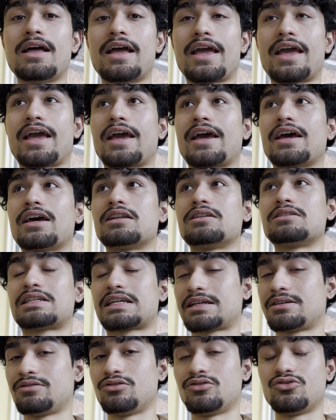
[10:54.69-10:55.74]
And
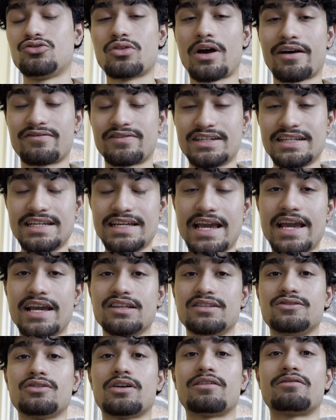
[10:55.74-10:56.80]
you have
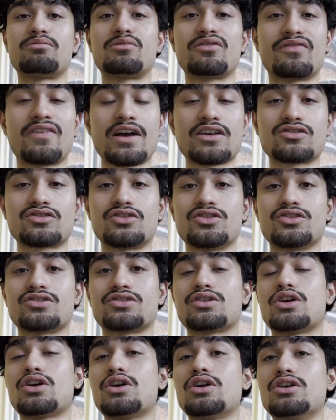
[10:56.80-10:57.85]
TAs, you have professors.
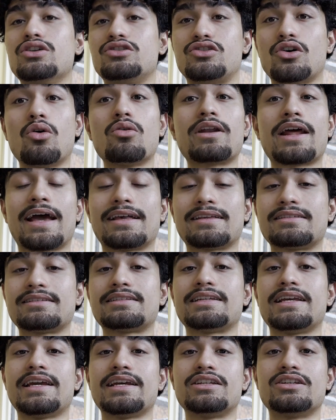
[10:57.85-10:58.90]
Don't
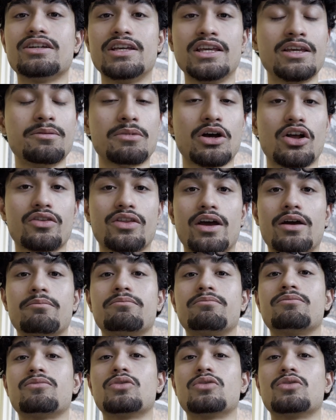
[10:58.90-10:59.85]
hesitate to email them.